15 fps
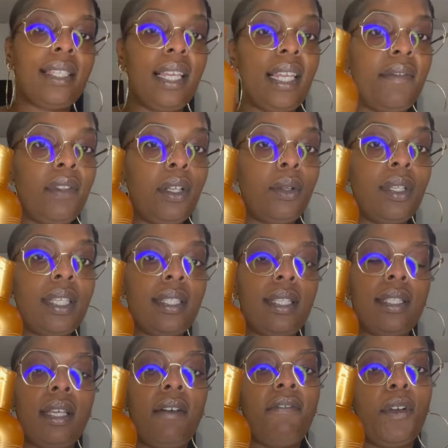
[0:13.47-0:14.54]
And even though this
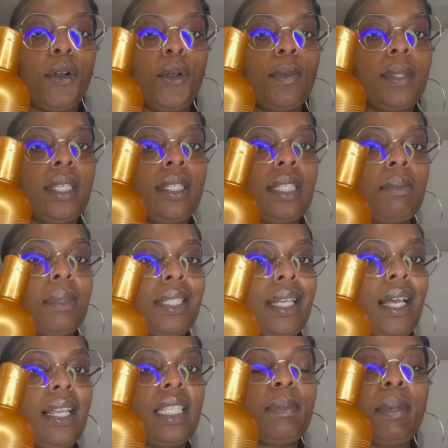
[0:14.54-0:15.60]
isn't a firm, this is
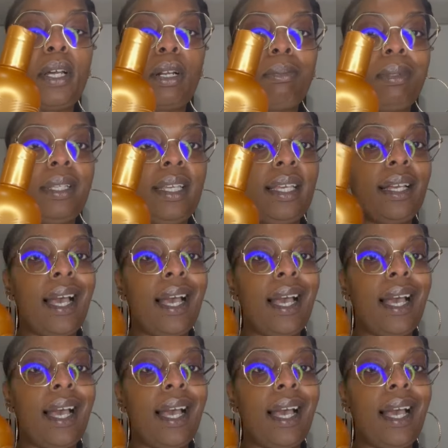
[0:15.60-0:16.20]
Mazzani's butter blend.